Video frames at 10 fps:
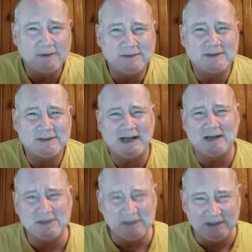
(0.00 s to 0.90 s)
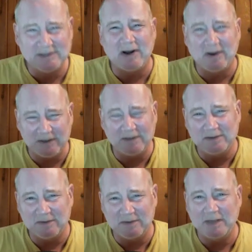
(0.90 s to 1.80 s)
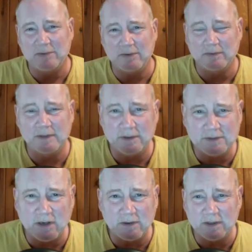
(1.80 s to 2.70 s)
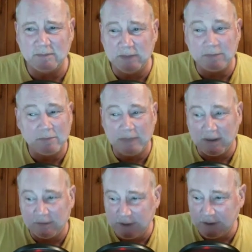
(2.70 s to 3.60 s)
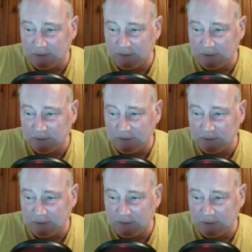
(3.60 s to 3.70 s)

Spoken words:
It's just actually talking to the people, talking to people about,